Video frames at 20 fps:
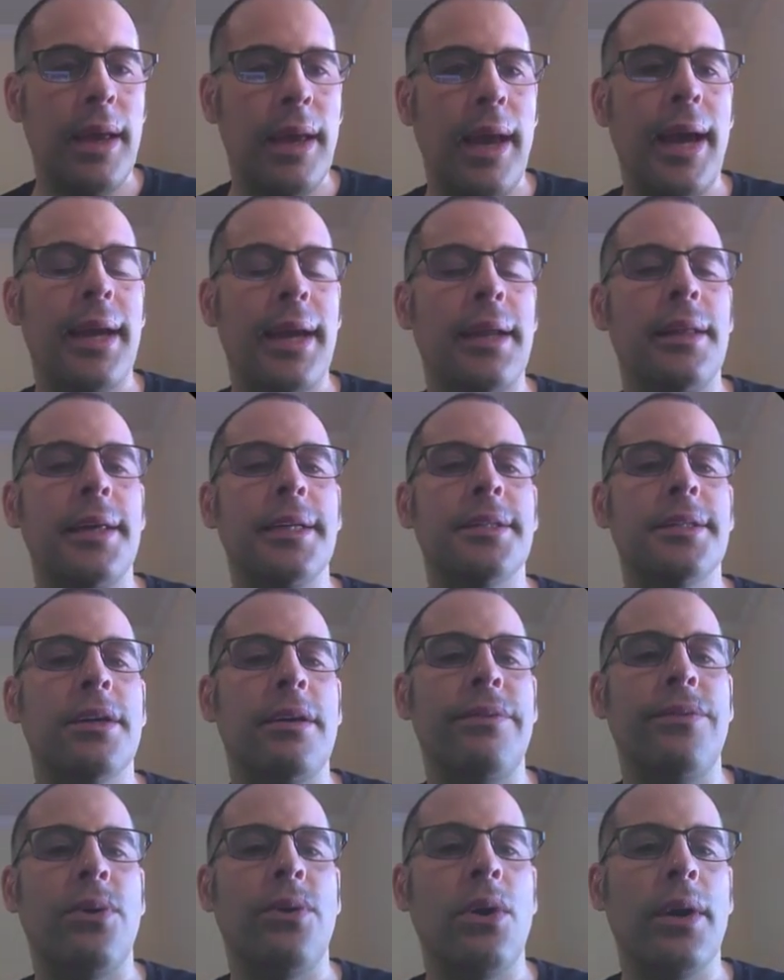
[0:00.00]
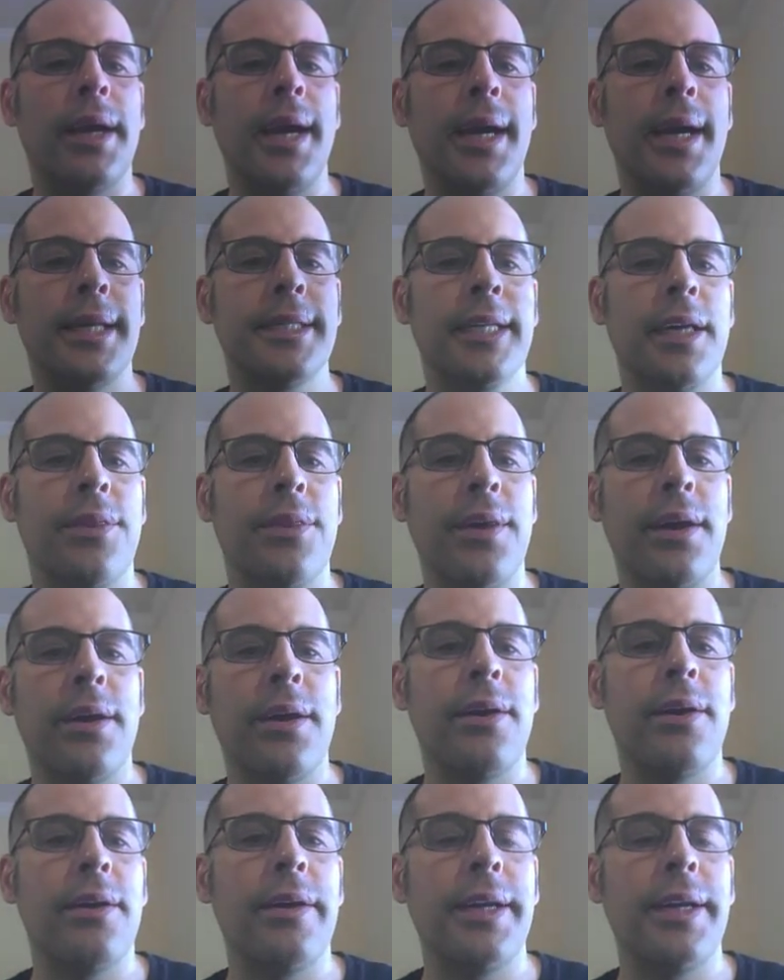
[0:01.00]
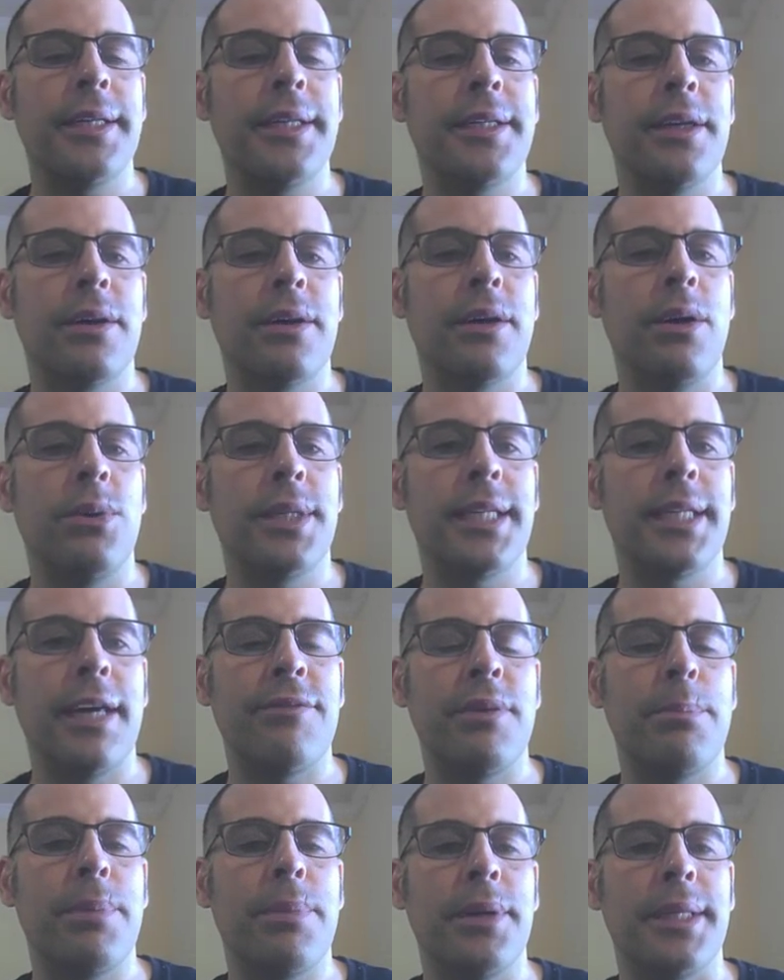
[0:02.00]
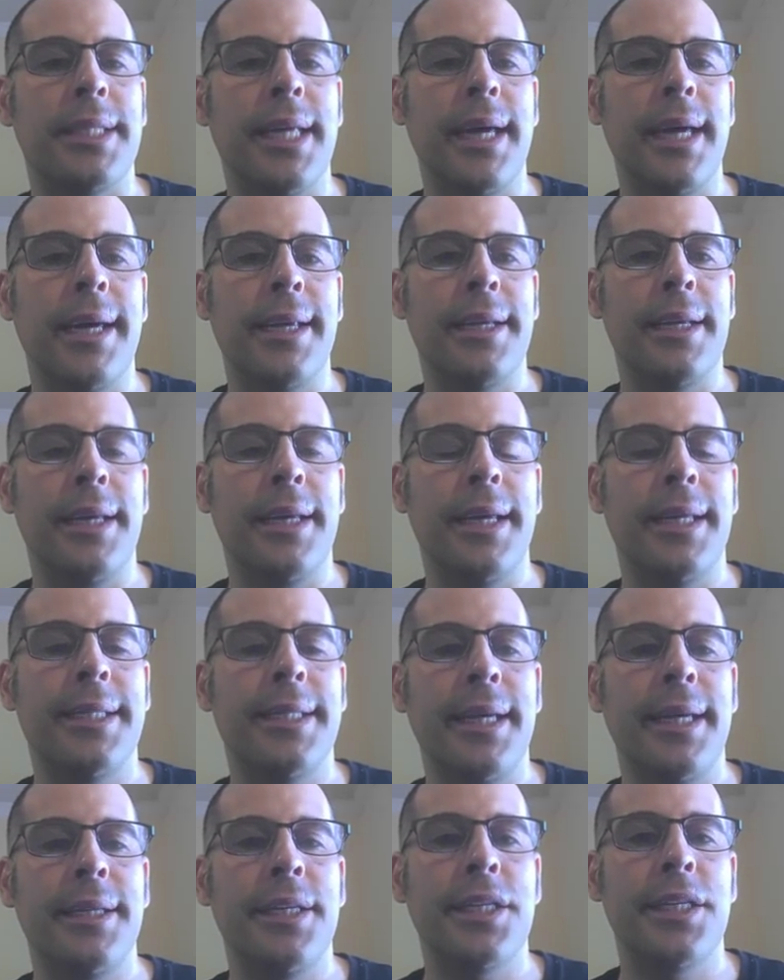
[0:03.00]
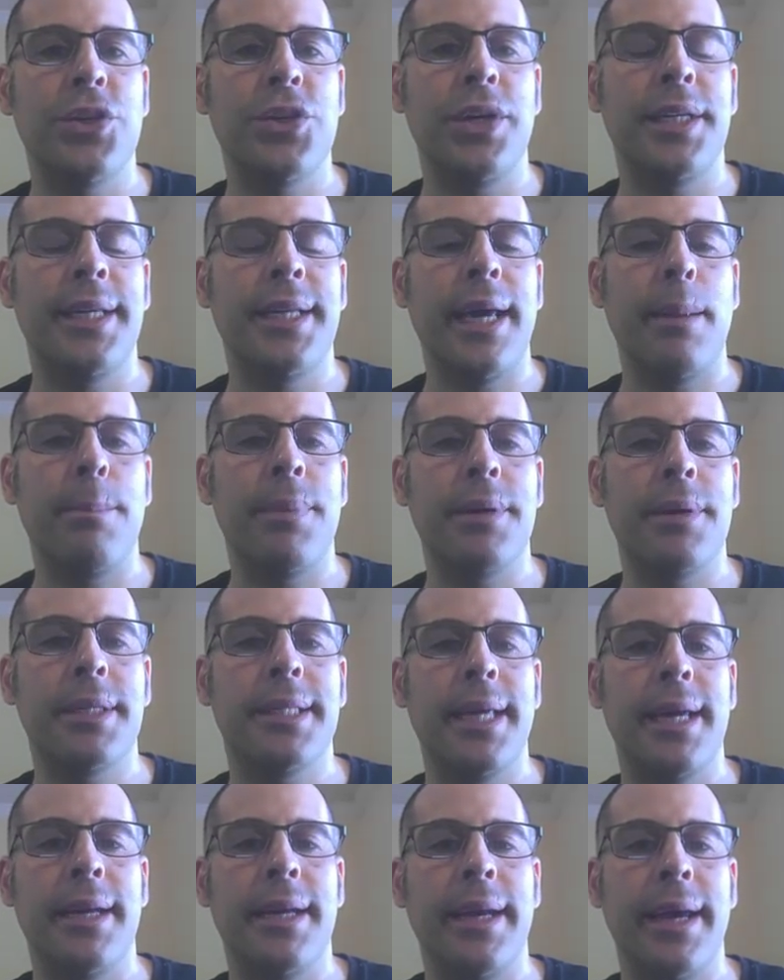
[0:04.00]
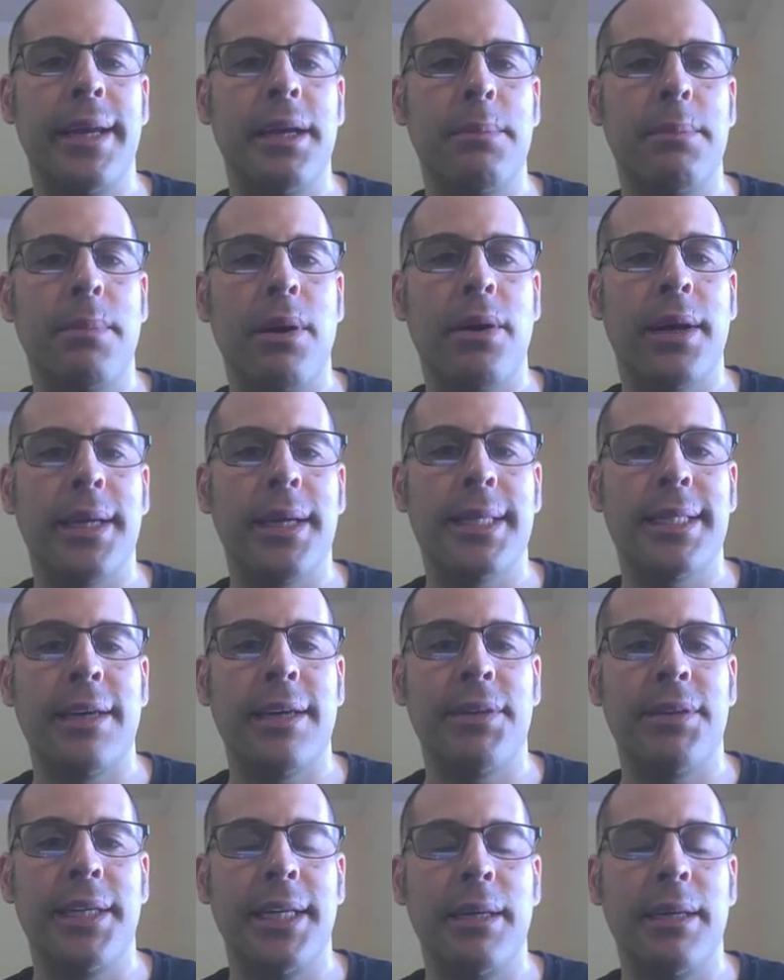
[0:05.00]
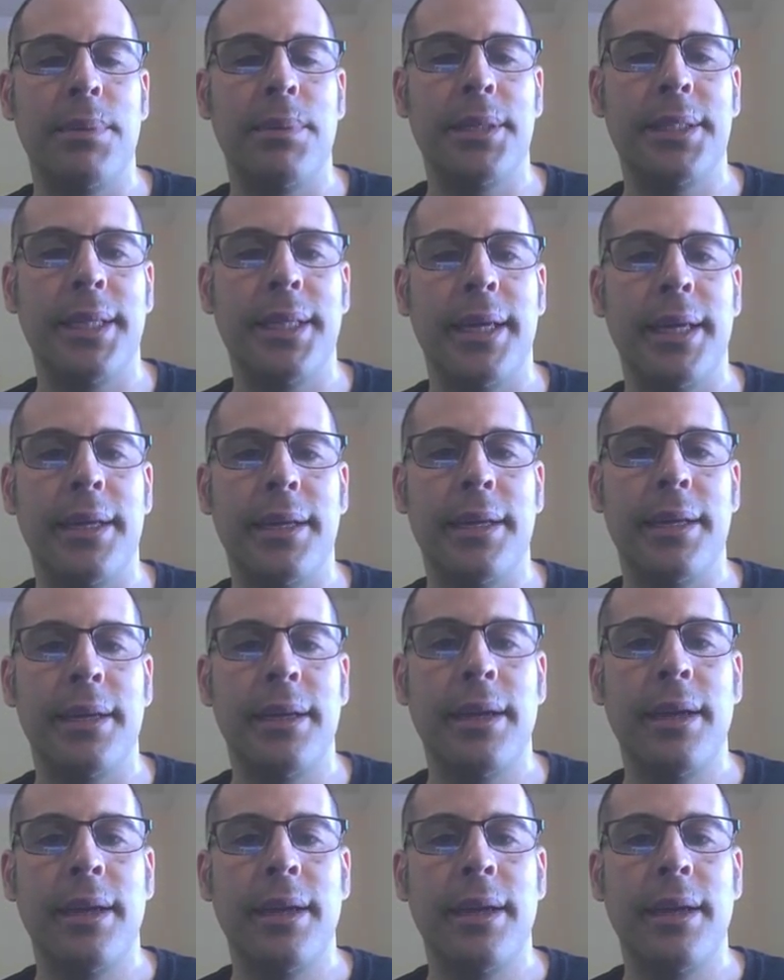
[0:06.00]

Analysts are forecasting their earnings to grow 7%, its industry 10%, and the market 17%.